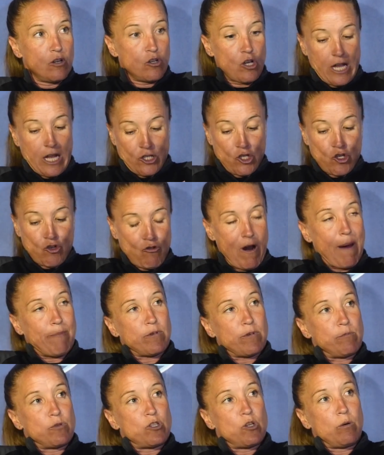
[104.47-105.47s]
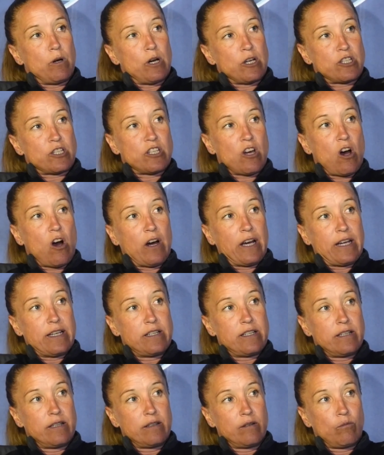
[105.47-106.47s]
and strap them to her side,
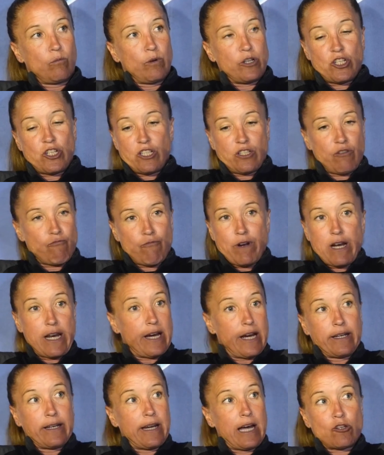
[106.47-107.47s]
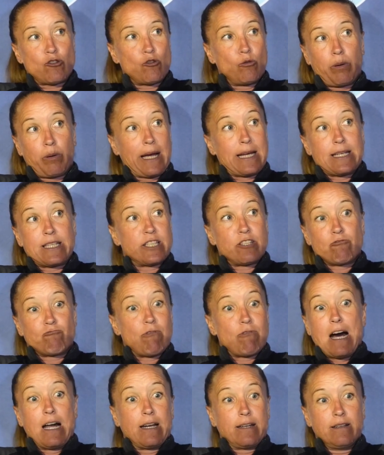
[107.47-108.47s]
which is a really unnatural place to
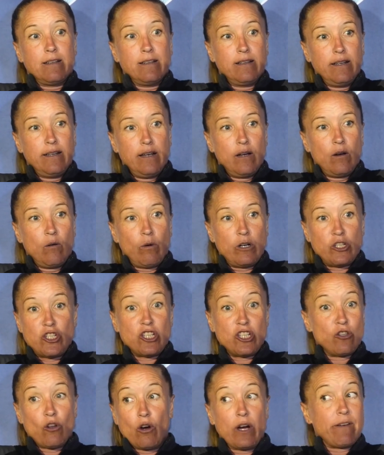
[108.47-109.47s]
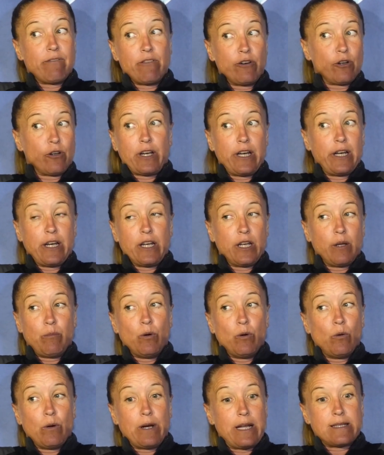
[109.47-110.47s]
run when she's not even looking at the
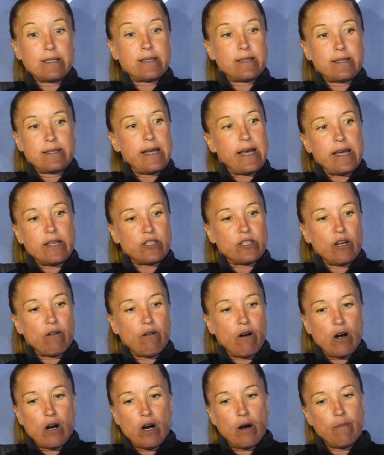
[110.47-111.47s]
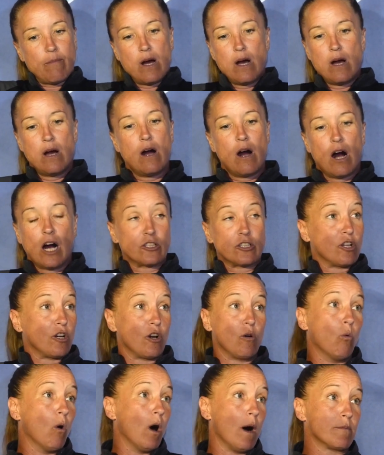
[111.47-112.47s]
ball and it hits her arm, I don't
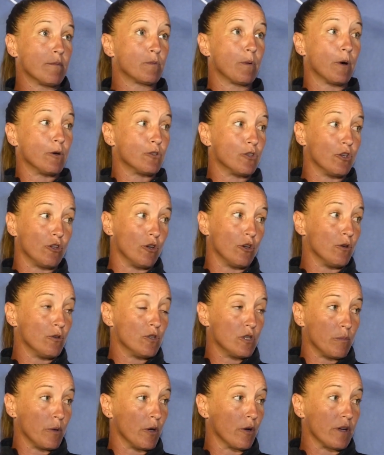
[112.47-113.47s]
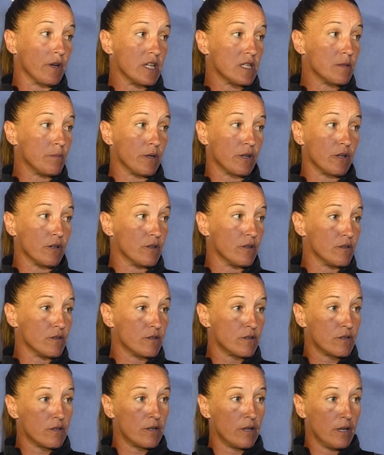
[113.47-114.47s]
know what I'm supposed to do to be honest
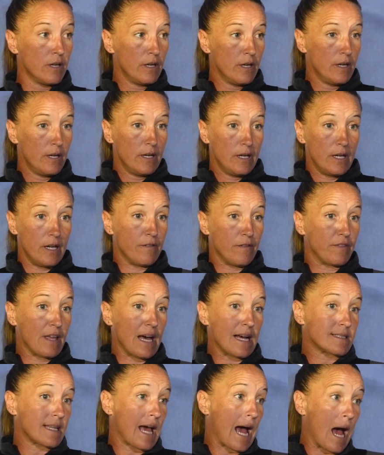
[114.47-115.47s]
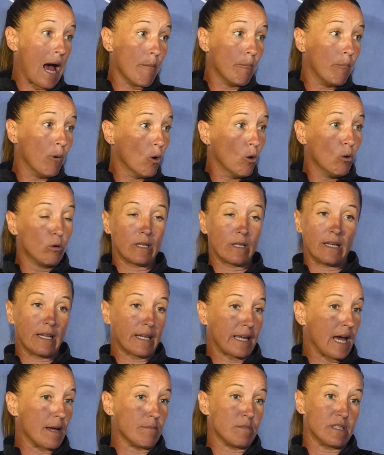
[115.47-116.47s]
because if that's handball then the
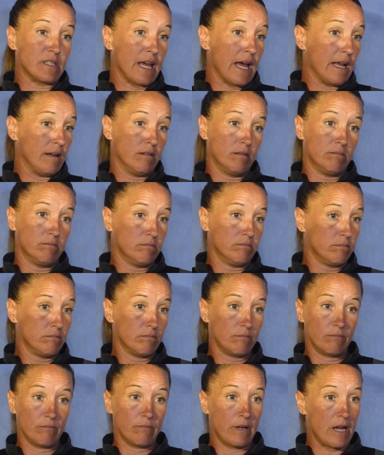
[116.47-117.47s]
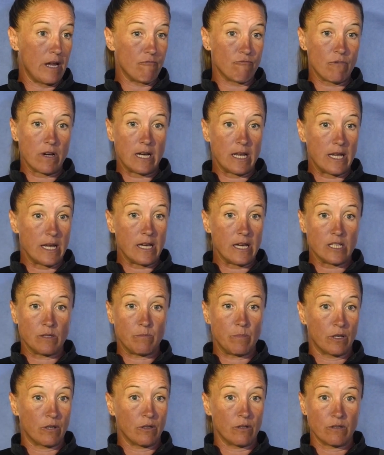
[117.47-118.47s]
game's dead. It really is
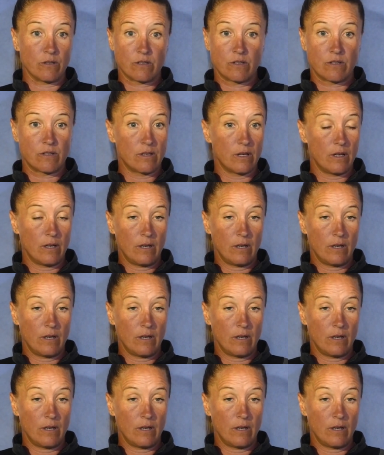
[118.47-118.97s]
because